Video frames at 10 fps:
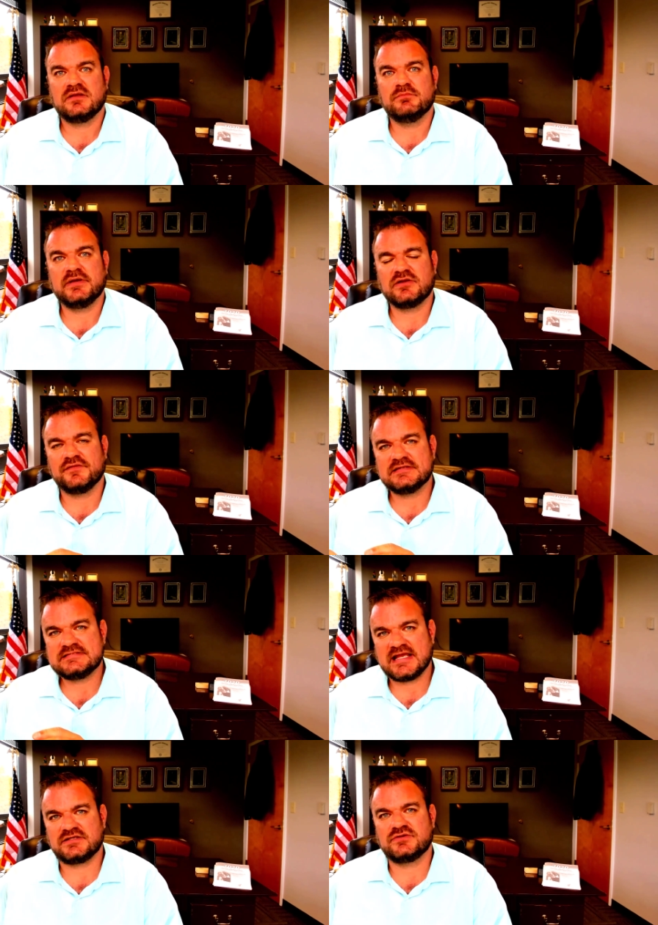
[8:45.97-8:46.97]
But on the
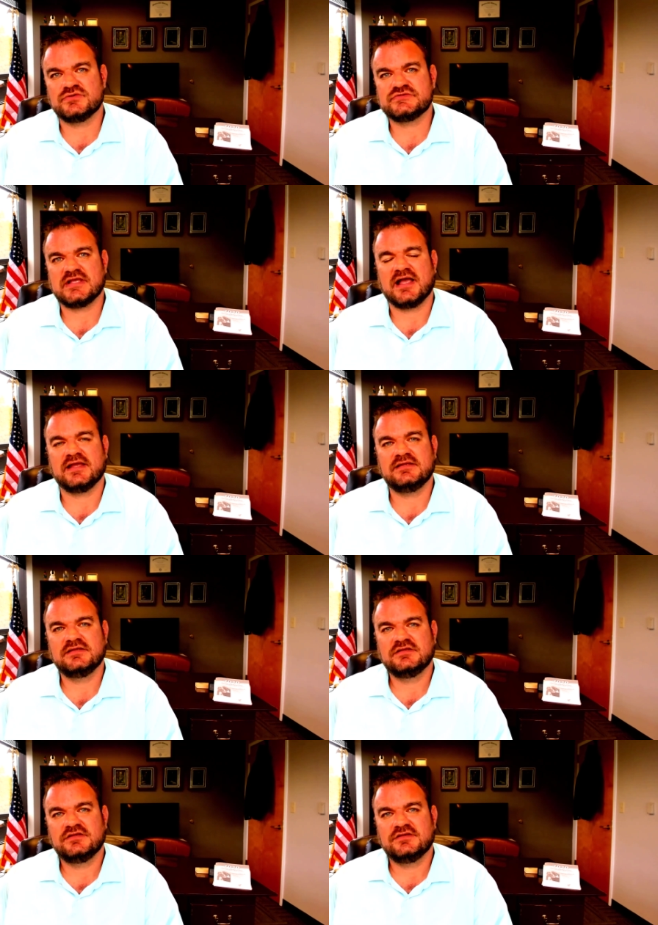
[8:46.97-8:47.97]
technical side,
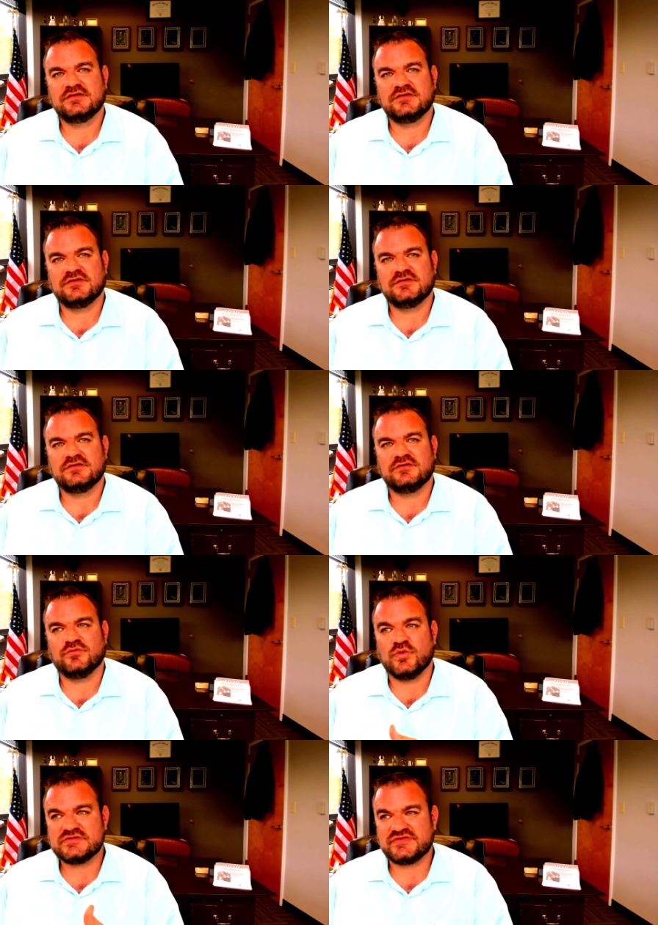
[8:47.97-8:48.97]

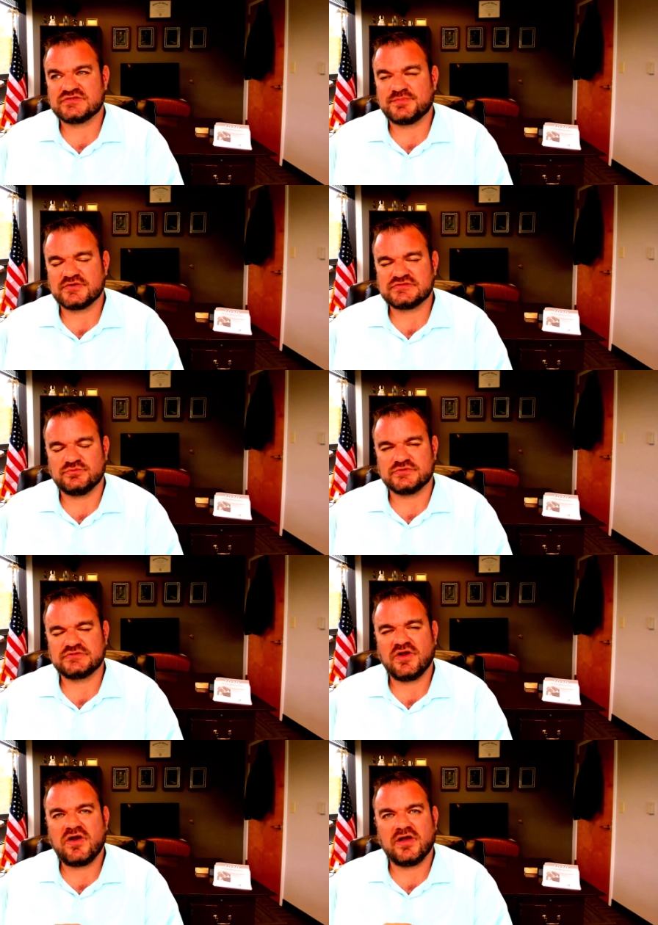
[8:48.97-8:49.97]
once this person was
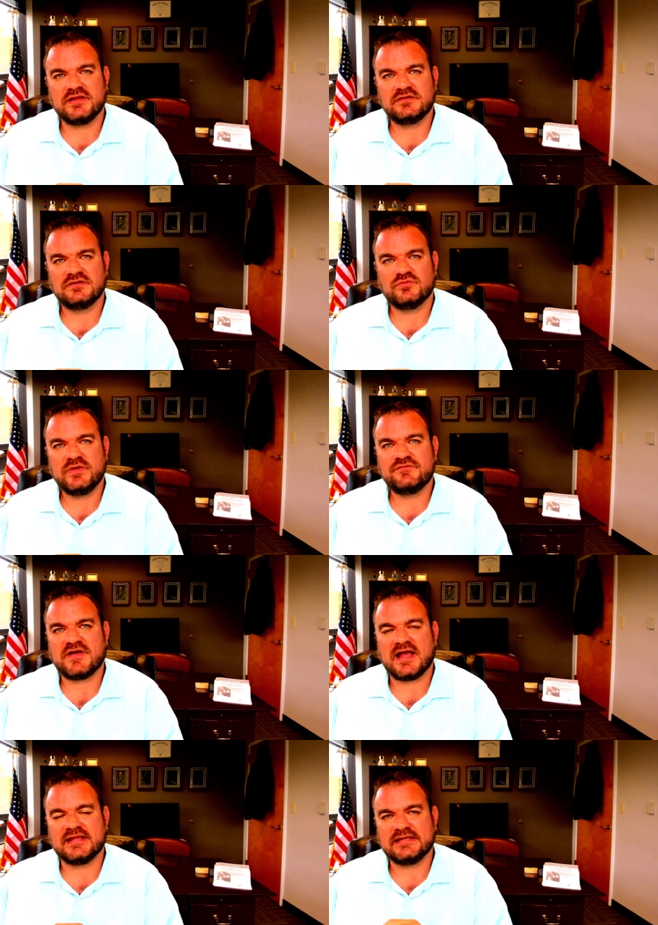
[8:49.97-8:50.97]
gone, we
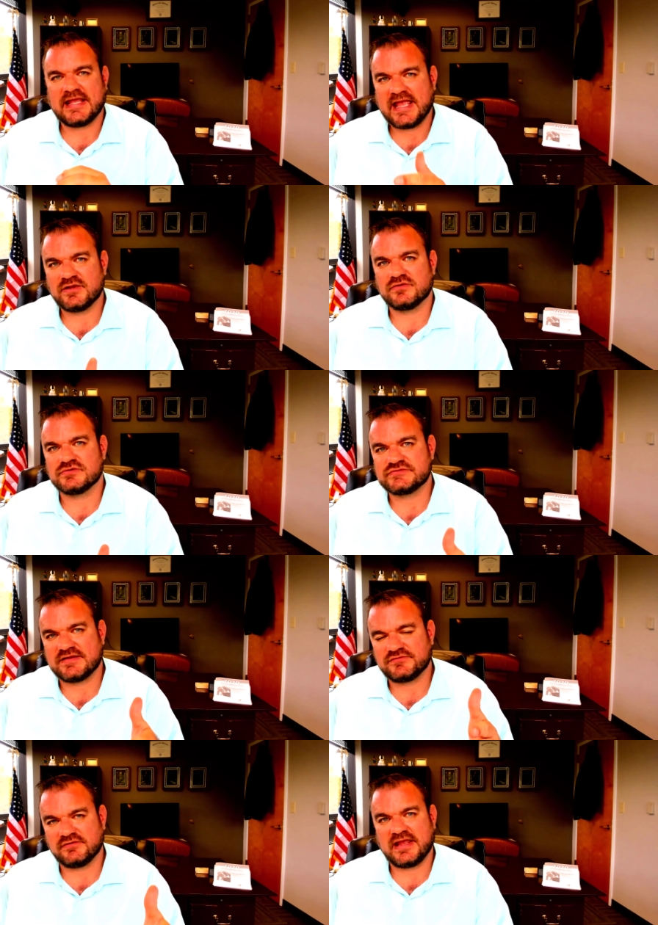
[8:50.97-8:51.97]
find errors
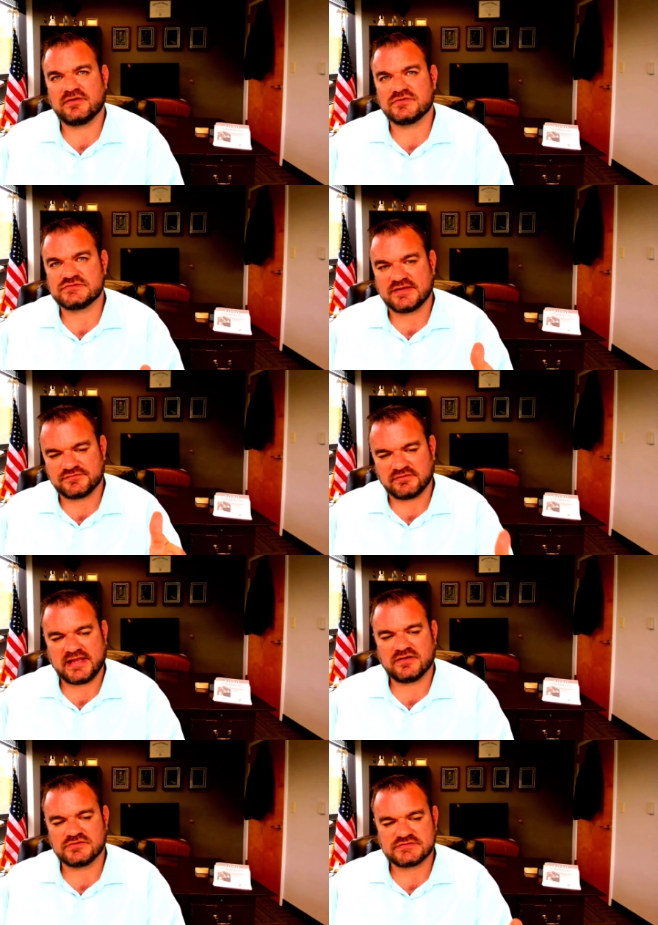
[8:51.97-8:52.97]
after errors after
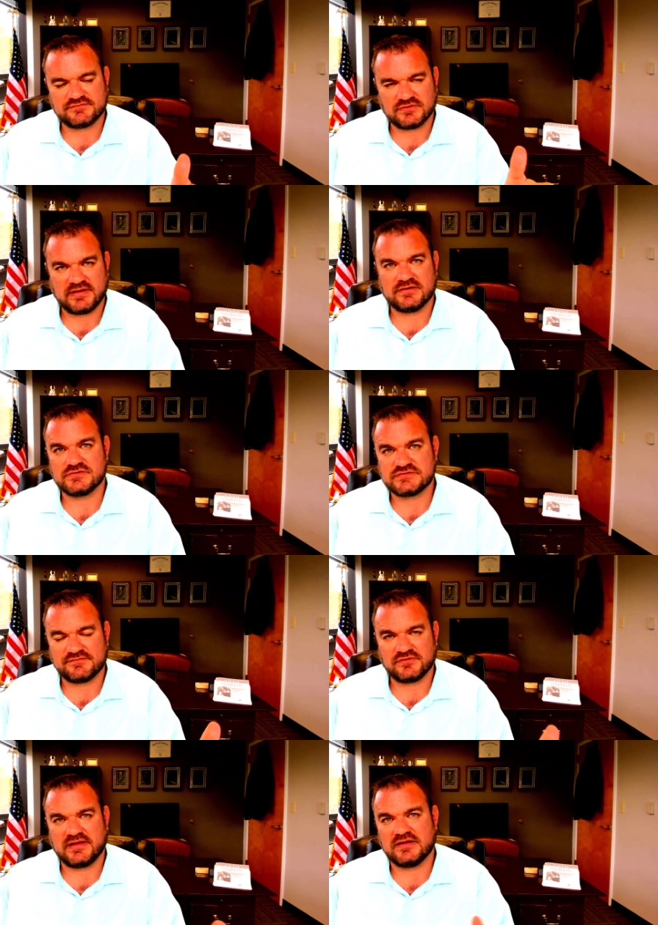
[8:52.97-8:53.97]
errors after errors
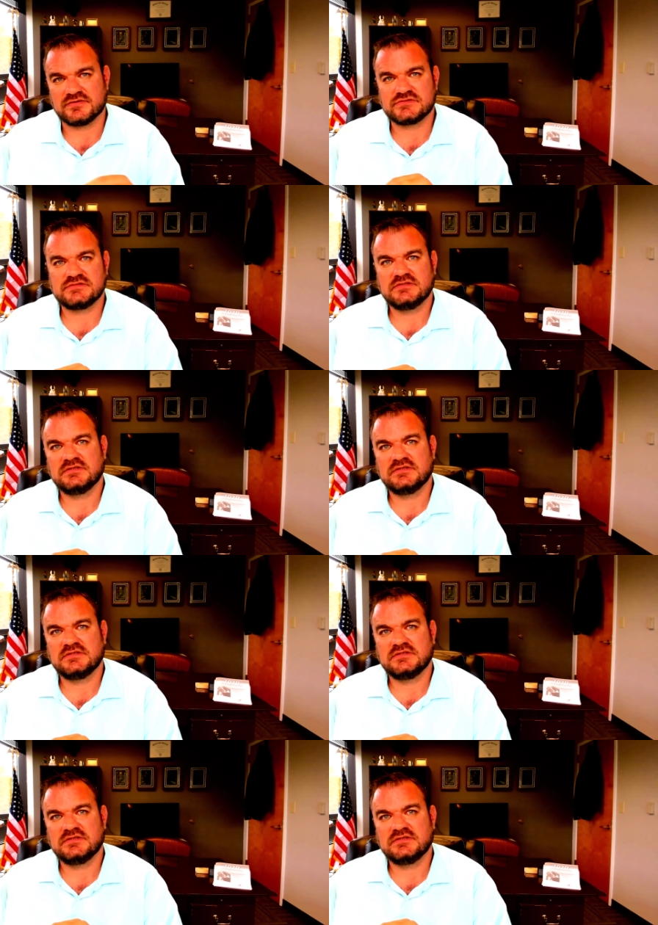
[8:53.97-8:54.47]
after errors